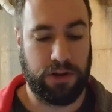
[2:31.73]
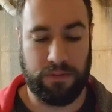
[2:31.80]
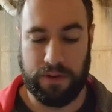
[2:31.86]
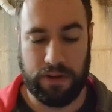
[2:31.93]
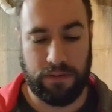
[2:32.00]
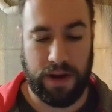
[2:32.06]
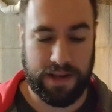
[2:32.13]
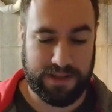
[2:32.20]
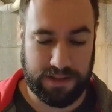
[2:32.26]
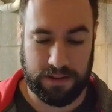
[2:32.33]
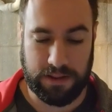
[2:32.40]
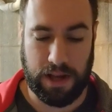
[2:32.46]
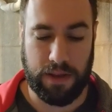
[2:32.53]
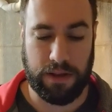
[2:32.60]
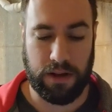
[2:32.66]
you can read the rest
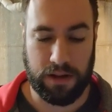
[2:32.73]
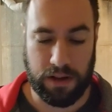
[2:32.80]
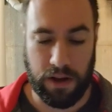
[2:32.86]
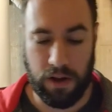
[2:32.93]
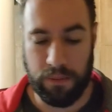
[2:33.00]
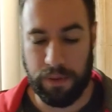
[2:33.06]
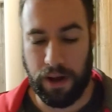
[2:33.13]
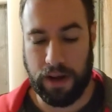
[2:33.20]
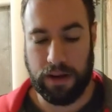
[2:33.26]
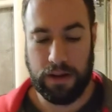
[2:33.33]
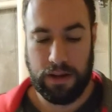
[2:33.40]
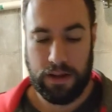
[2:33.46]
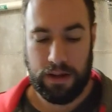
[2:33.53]
and look how they all go, but